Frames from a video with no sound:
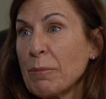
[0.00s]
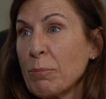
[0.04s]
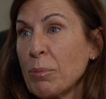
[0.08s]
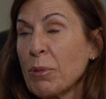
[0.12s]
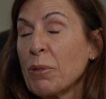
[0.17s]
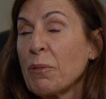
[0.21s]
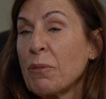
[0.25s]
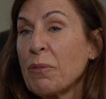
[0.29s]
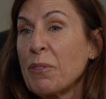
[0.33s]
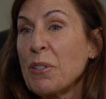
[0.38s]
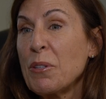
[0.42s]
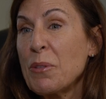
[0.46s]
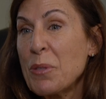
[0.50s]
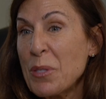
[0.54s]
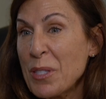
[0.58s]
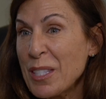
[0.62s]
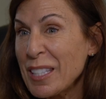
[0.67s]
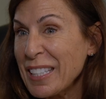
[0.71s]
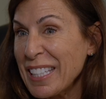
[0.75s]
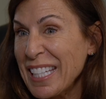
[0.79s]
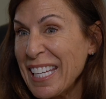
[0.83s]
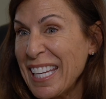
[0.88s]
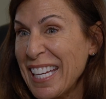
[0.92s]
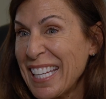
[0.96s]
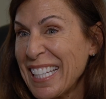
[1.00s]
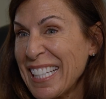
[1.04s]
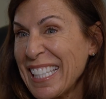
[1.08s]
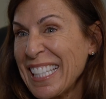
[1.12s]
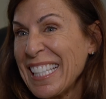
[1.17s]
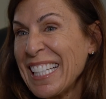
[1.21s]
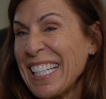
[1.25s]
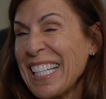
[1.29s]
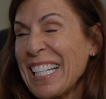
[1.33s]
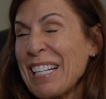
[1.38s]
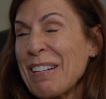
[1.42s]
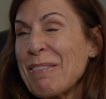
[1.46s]
profusely.
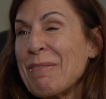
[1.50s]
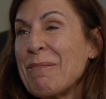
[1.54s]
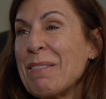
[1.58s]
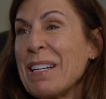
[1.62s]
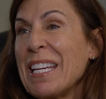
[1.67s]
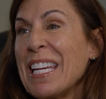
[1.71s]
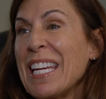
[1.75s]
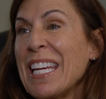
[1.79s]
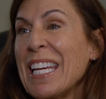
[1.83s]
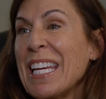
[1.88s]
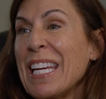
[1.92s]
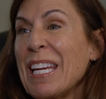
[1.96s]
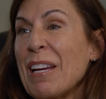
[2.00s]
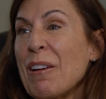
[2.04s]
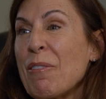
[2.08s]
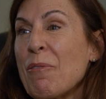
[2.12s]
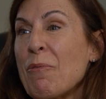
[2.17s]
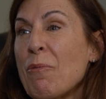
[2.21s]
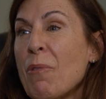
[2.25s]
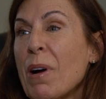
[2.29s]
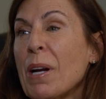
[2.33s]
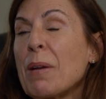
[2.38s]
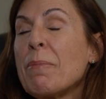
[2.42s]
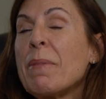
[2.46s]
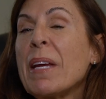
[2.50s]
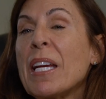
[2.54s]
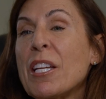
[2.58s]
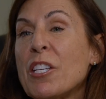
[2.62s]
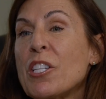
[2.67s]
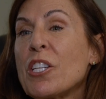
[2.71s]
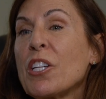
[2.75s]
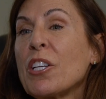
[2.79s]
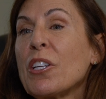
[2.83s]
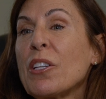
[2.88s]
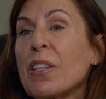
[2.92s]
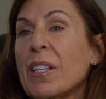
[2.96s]
We want to make
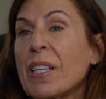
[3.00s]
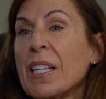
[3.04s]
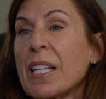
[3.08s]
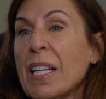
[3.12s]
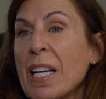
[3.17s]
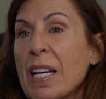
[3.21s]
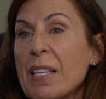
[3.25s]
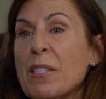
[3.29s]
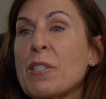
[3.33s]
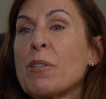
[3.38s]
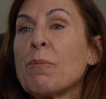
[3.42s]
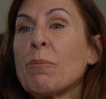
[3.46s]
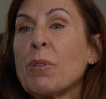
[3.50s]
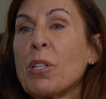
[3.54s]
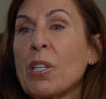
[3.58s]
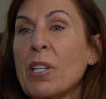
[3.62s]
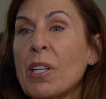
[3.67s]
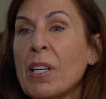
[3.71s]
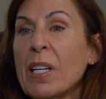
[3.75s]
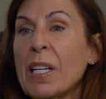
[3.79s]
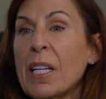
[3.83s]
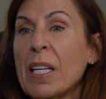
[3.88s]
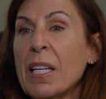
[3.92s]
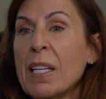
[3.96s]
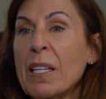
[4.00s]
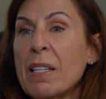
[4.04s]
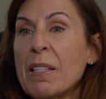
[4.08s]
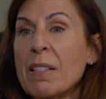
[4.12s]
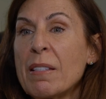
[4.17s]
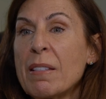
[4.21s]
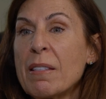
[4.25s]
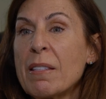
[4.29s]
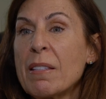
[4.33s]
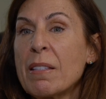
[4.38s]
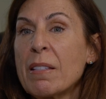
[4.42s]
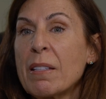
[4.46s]
sure that the customer
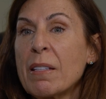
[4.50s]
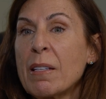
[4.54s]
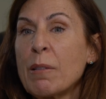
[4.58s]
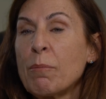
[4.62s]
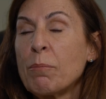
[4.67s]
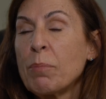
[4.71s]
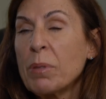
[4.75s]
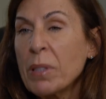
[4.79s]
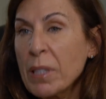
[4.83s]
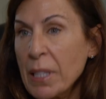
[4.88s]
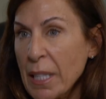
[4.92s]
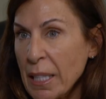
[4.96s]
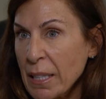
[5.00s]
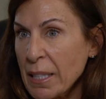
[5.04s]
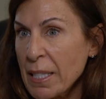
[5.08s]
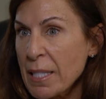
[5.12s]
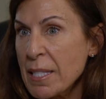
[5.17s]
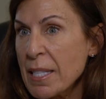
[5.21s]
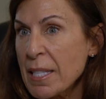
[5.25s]
is completely